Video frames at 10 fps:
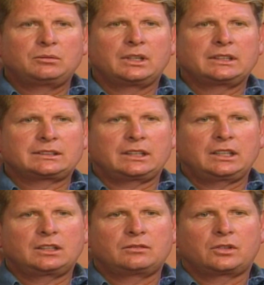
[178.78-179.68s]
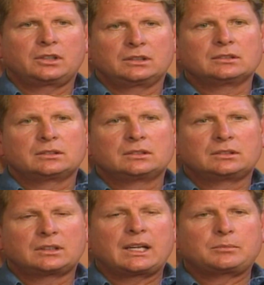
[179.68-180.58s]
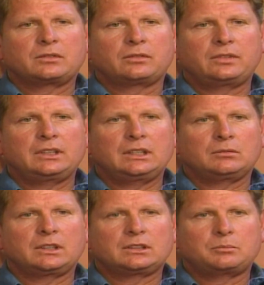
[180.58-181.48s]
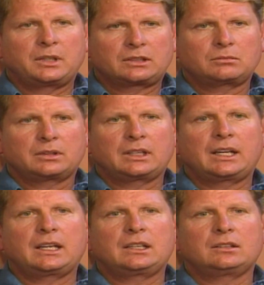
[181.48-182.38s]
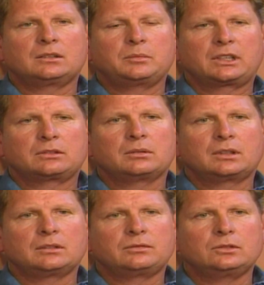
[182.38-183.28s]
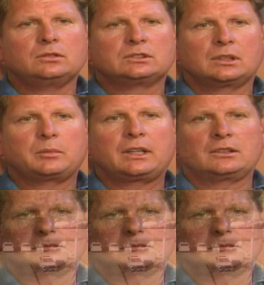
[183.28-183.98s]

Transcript: when it's an inadvertent type of feeding, when it's mixed with the hay or mixed with the food somehow.